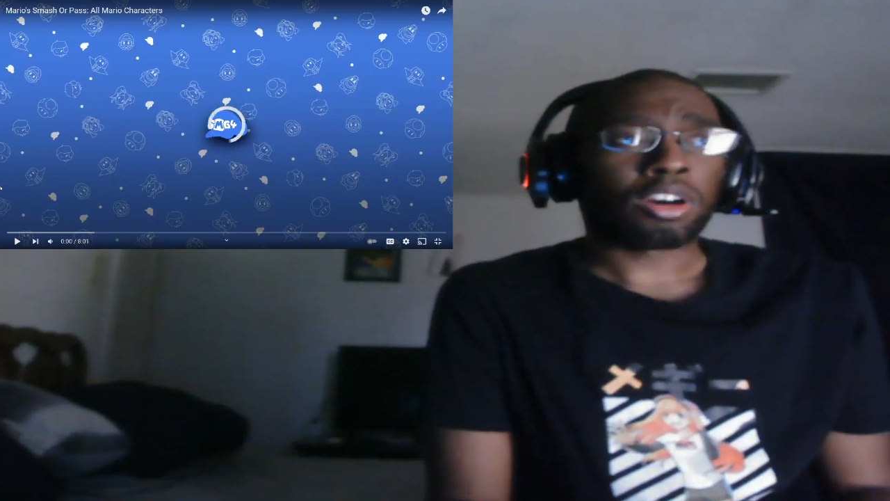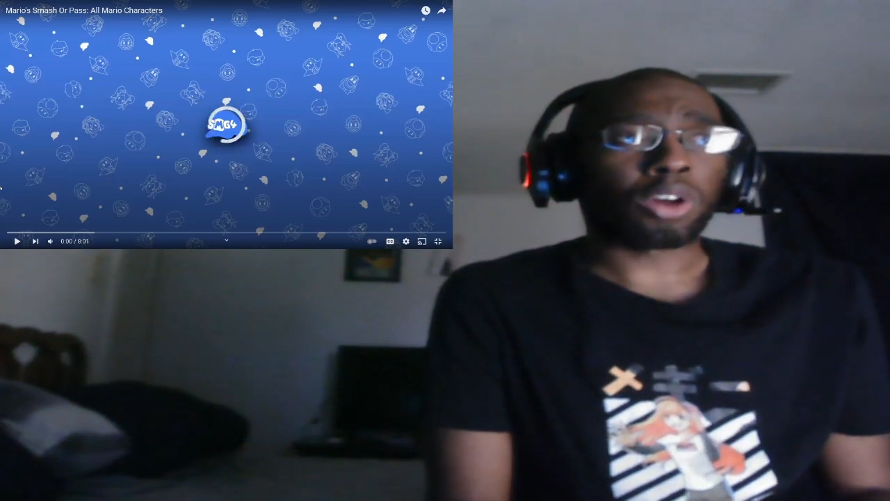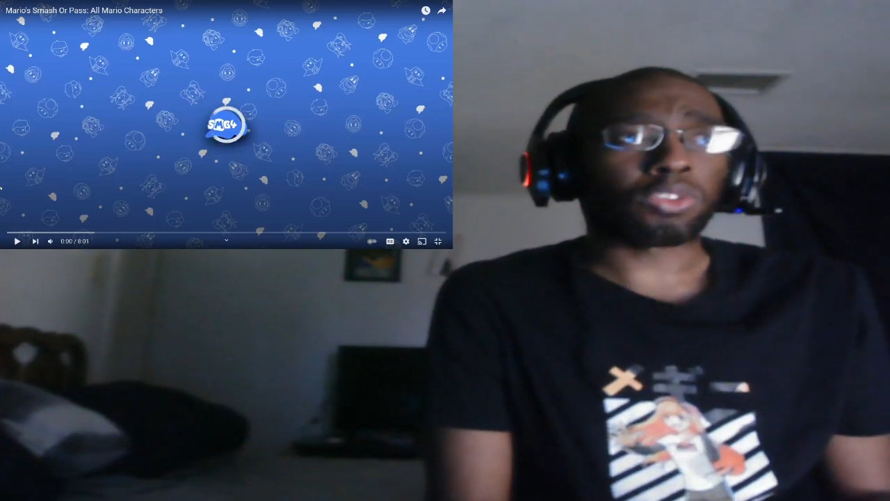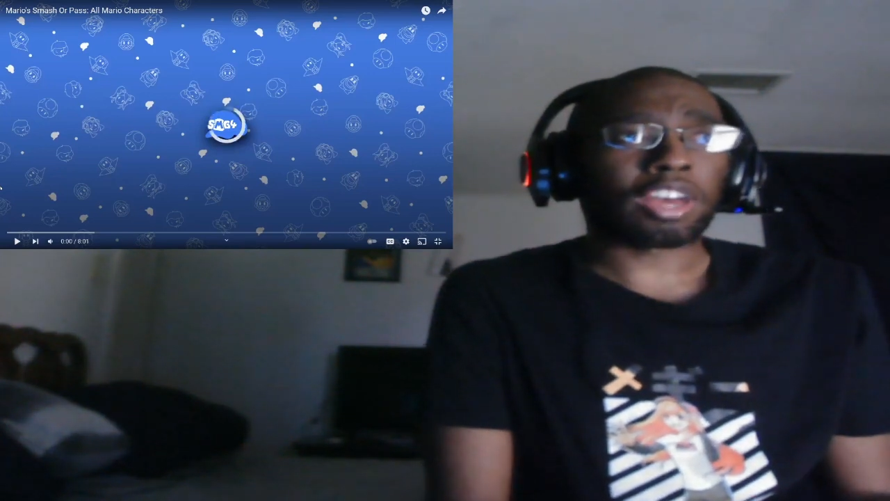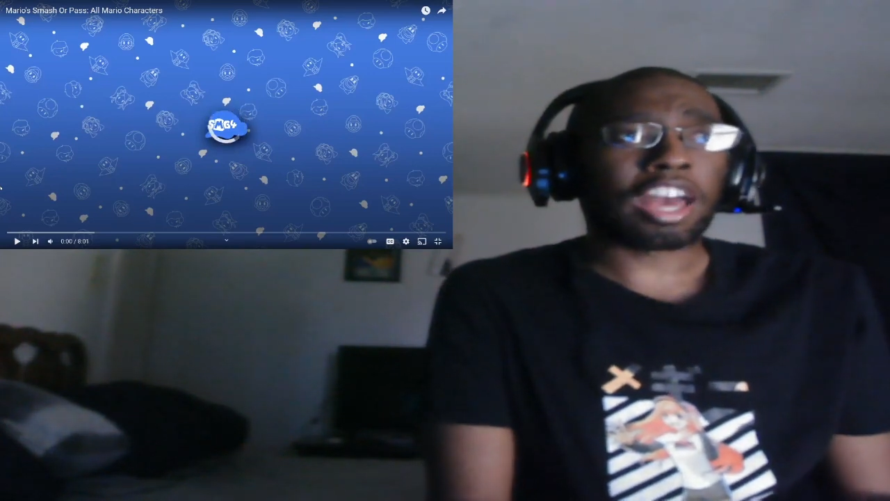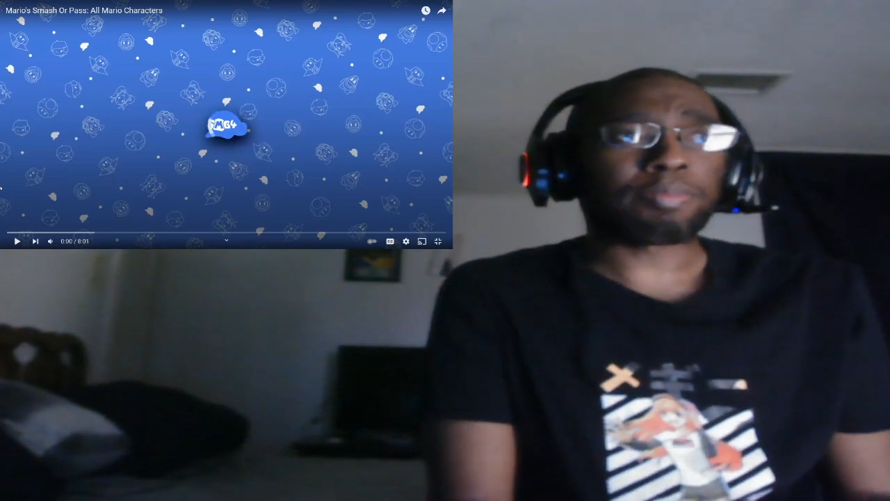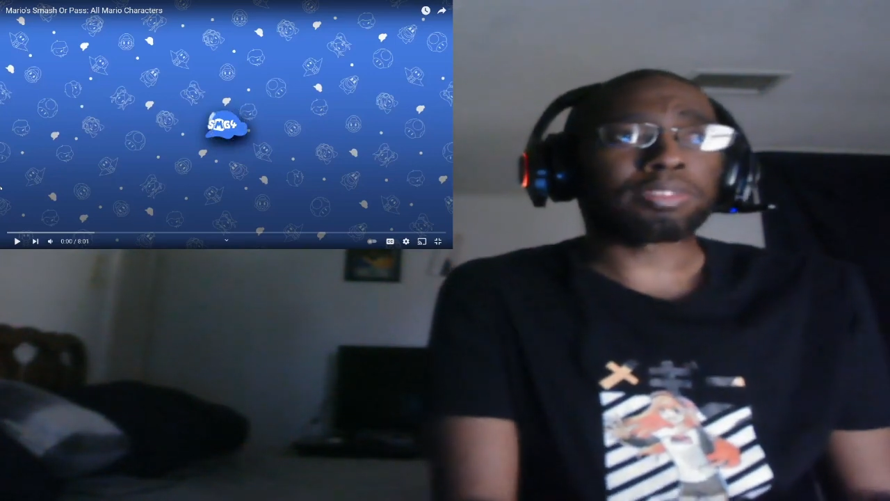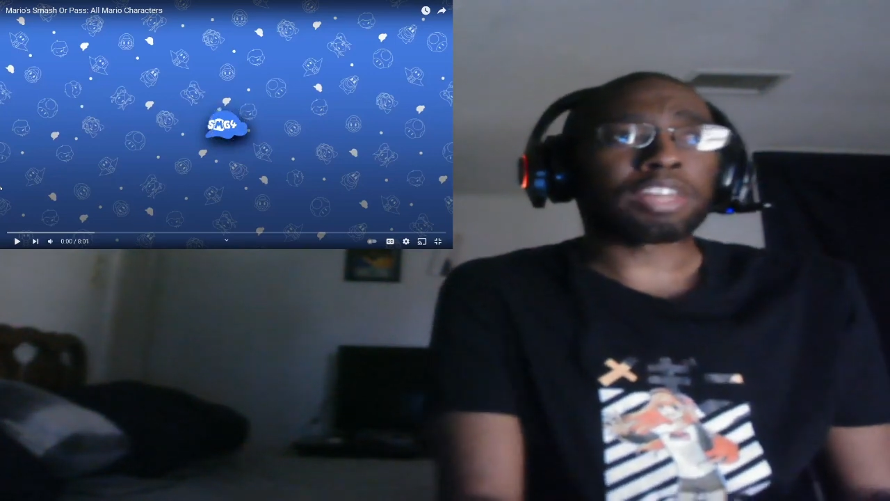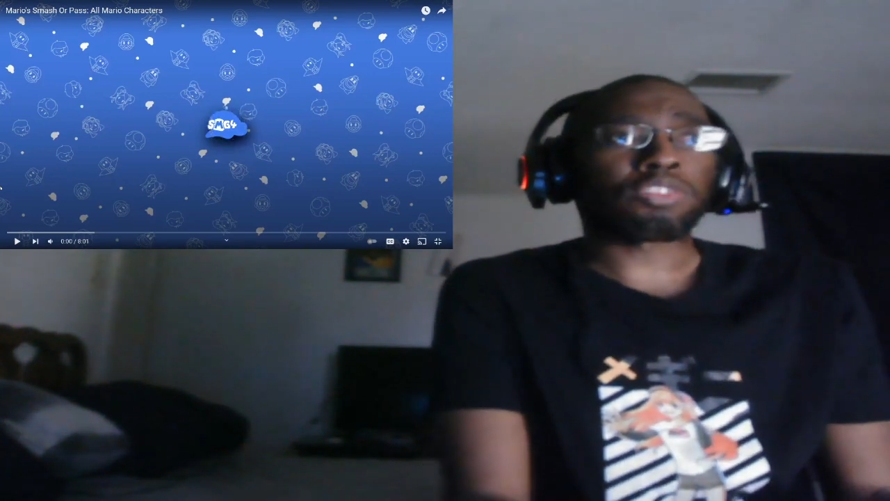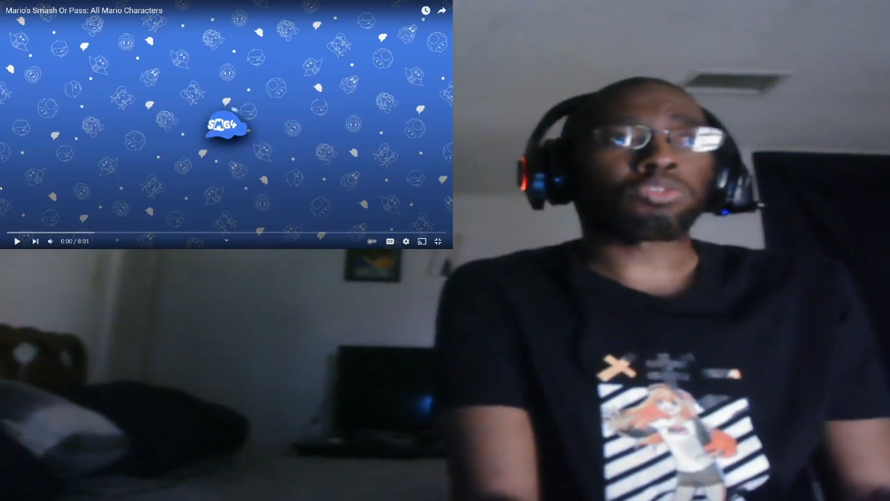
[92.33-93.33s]
Although I
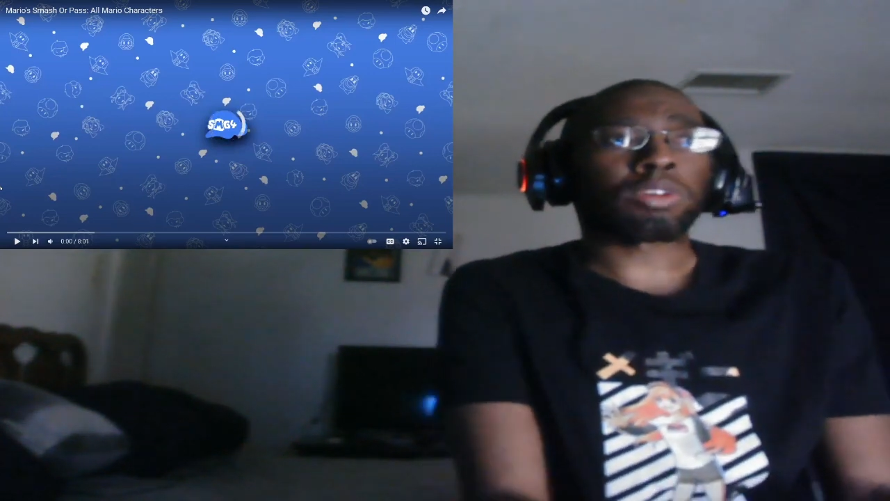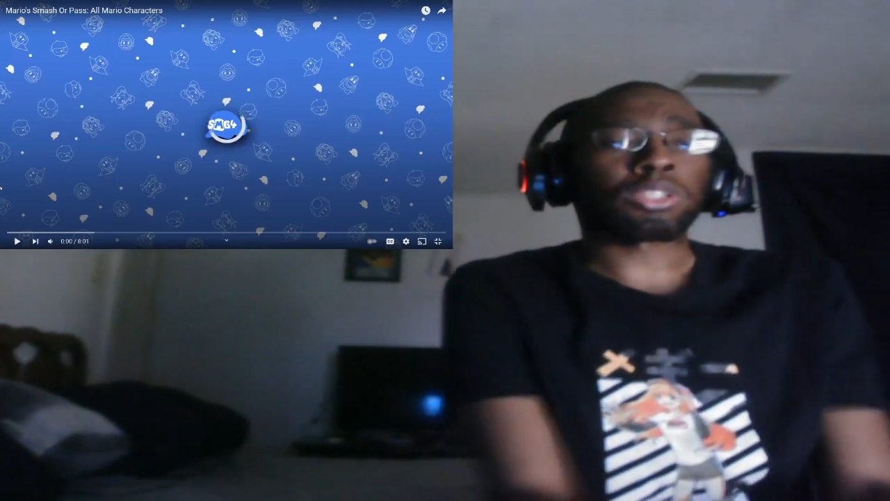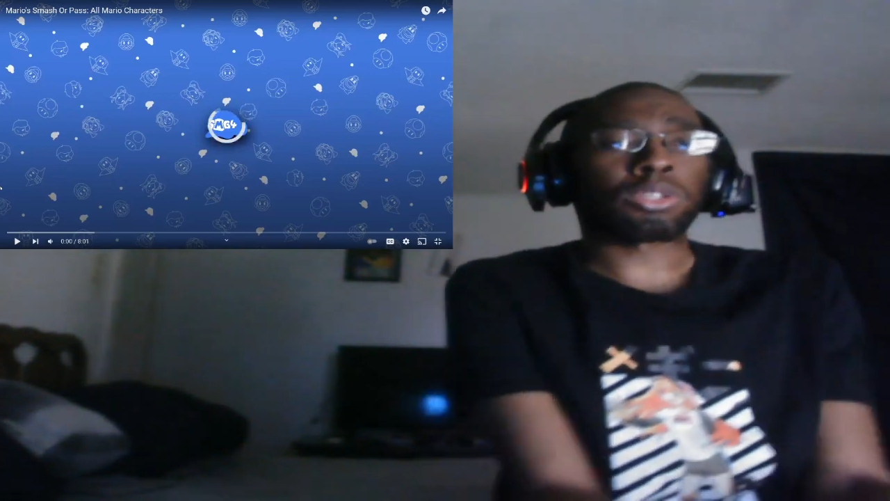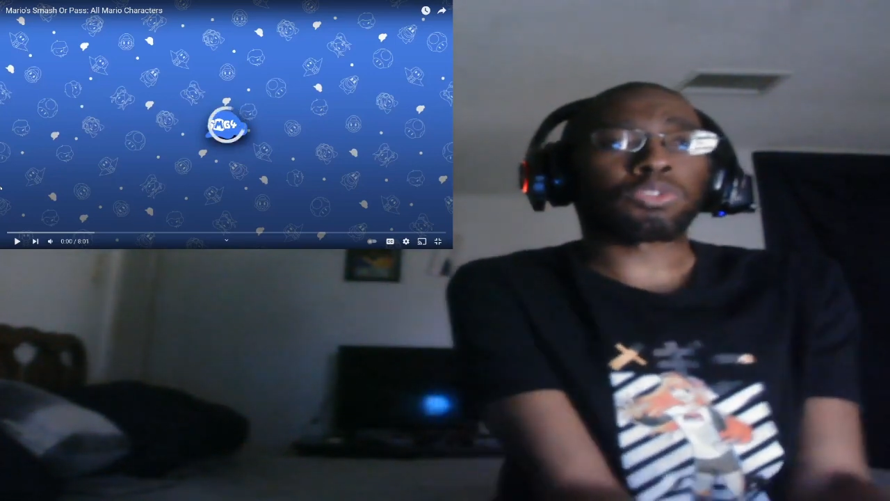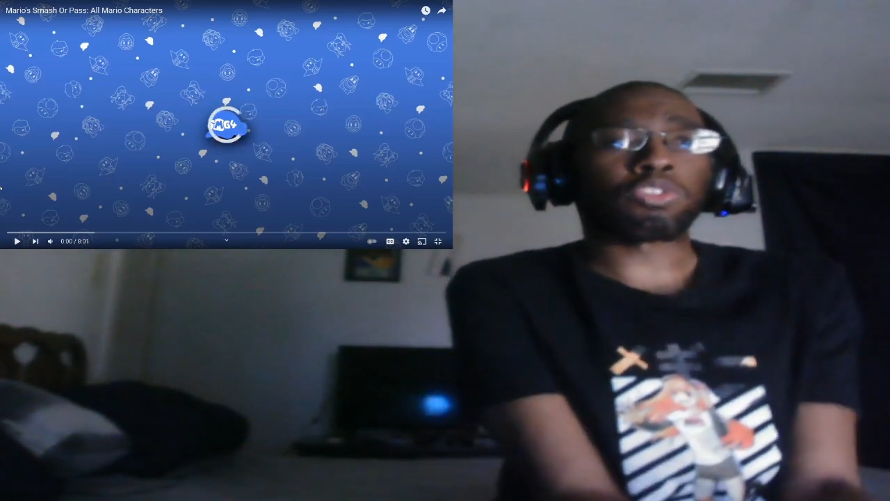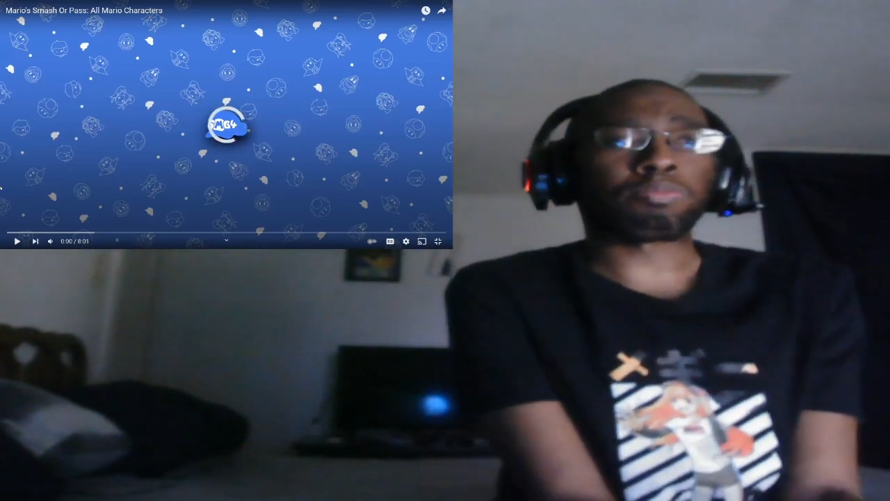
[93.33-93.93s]
haven't live streamed on YouTube,